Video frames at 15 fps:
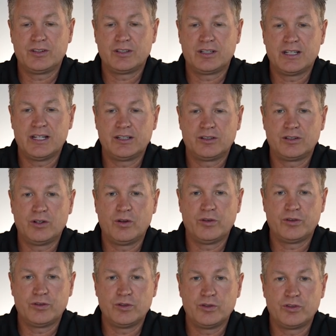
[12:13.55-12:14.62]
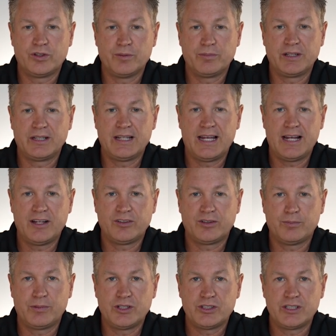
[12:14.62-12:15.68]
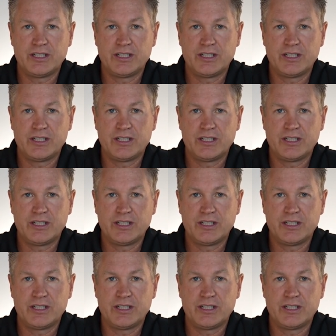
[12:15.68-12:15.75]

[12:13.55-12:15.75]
to kind of go through something that has a bunch